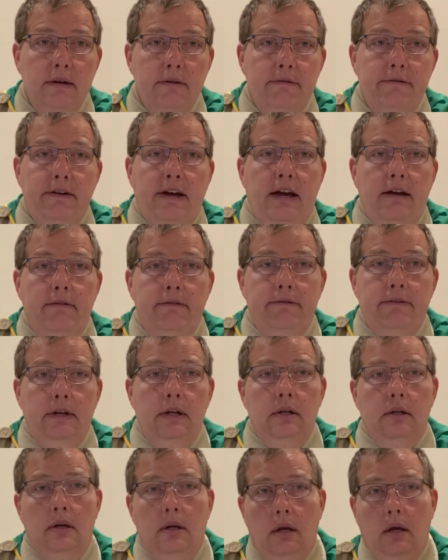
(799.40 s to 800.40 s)
5
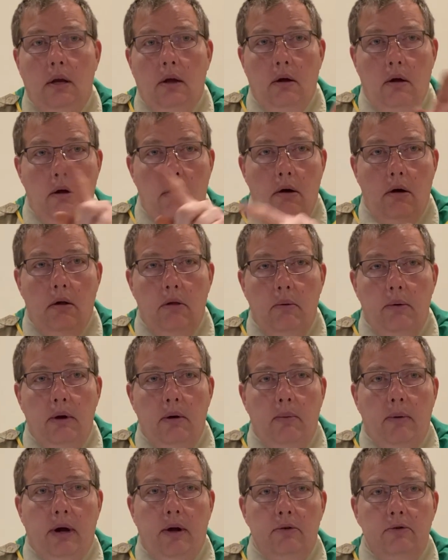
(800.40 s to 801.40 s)
feet all the way
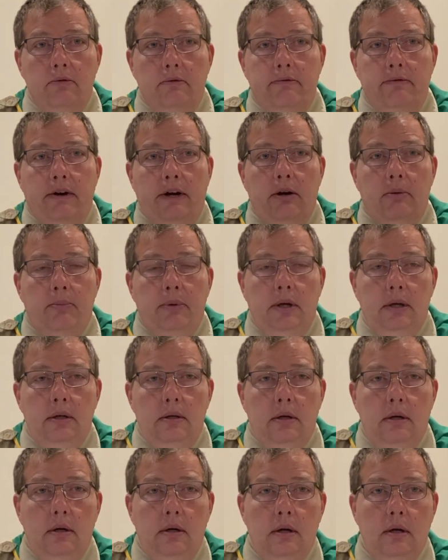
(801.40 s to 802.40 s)
around your fire pit.
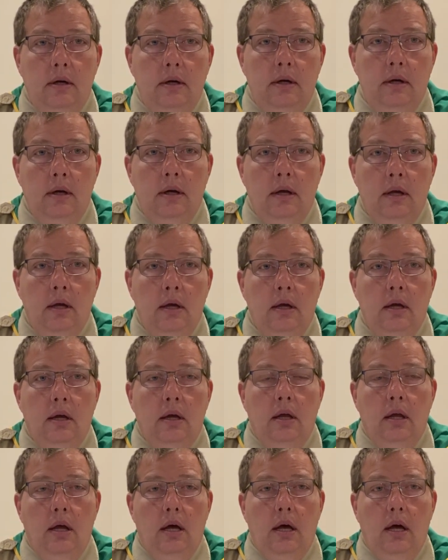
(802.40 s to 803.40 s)

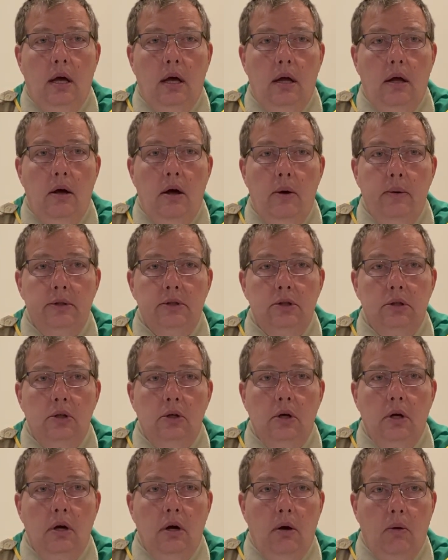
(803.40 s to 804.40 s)
Always
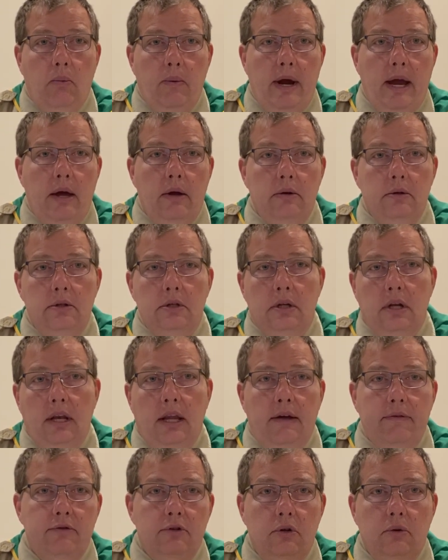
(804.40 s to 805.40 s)
look around to the
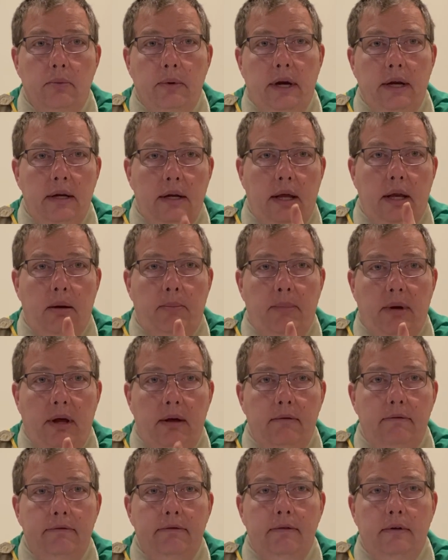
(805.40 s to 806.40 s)
left, to the right, and
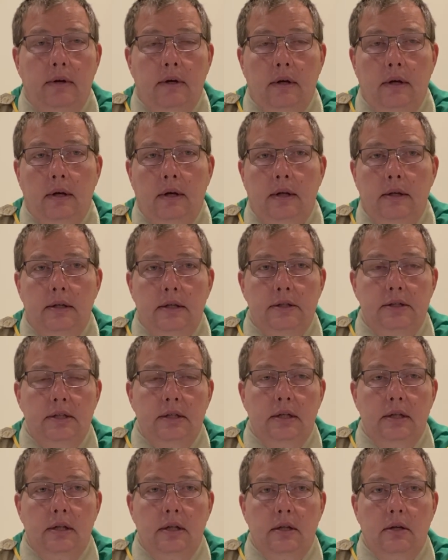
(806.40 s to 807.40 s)
above to
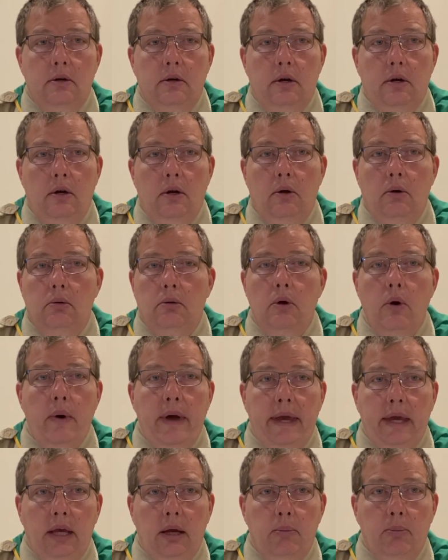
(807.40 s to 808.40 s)
see that there are no
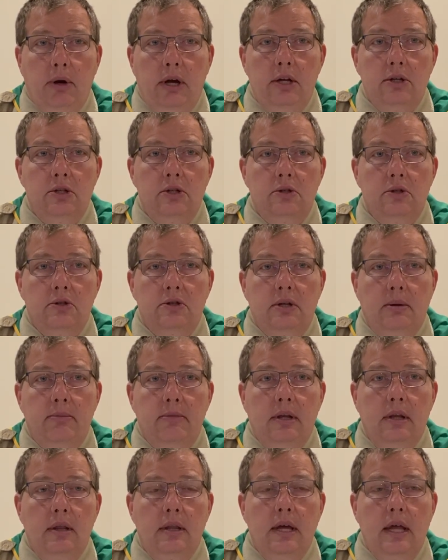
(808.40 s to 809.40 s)
low-hanging branches or
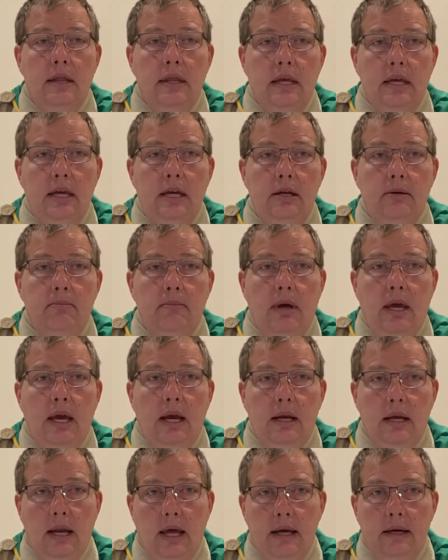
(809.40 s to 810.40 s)
something that the heat may
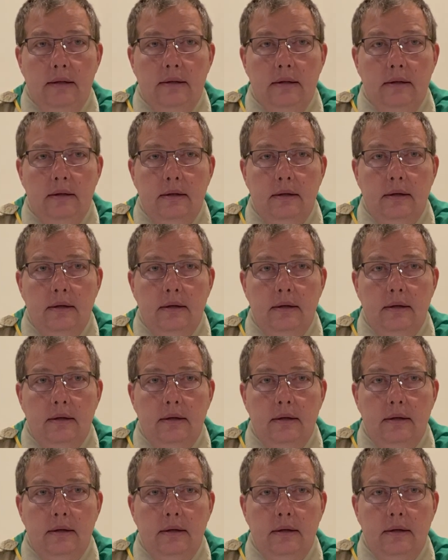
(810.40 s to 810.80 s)
ignite.